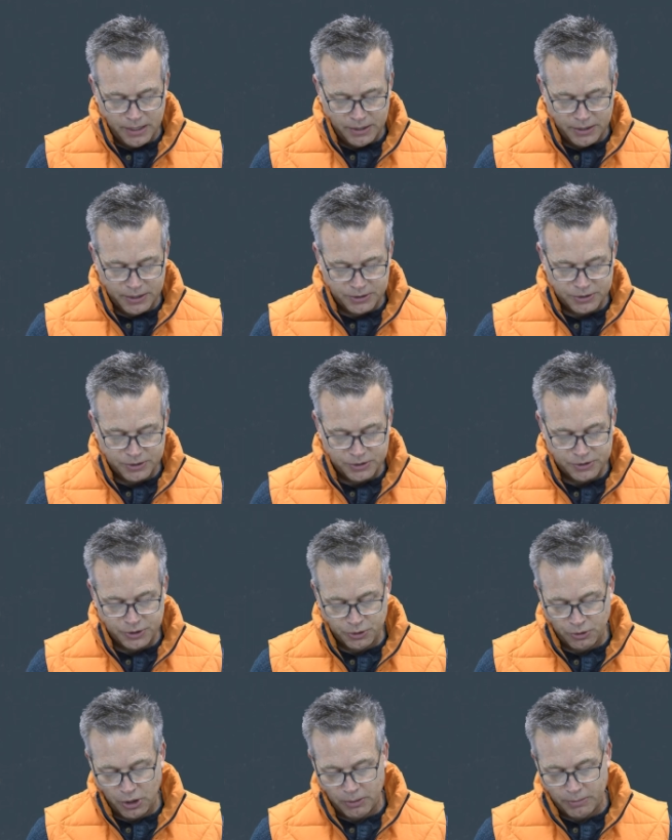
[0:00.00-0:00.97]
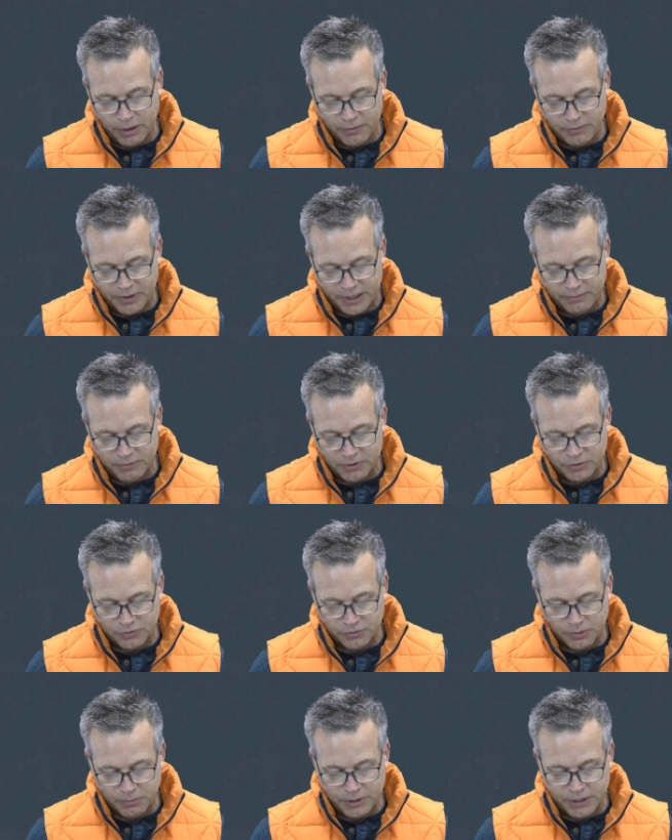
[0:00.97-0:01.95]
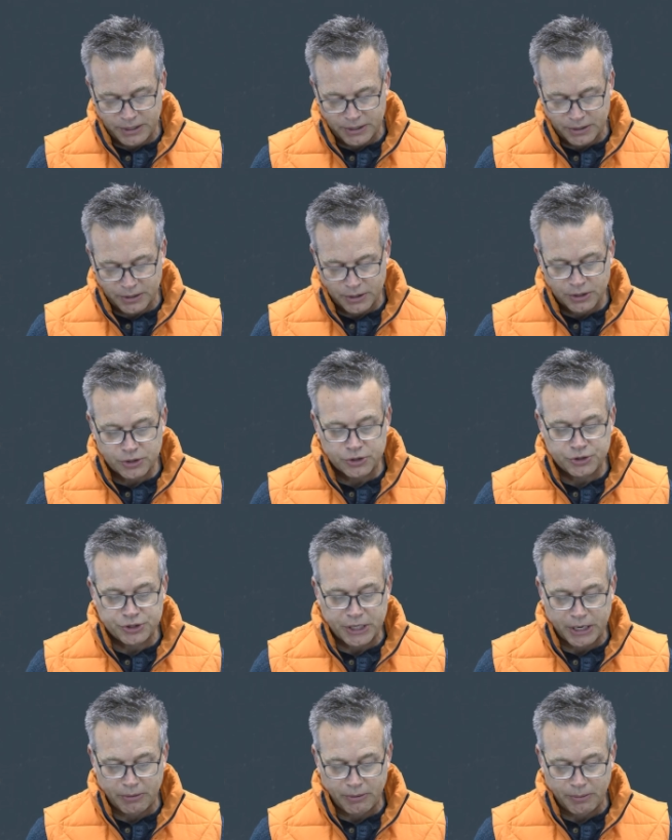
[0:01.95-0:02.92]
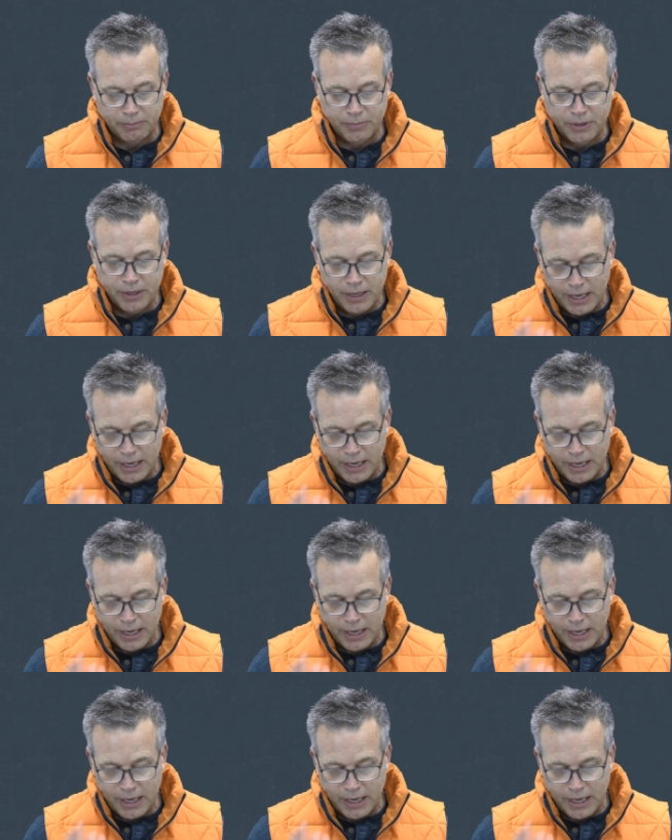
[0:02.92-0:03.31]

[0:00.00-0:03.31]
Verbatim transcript: This is You're All My Favorites from Anita Jeram,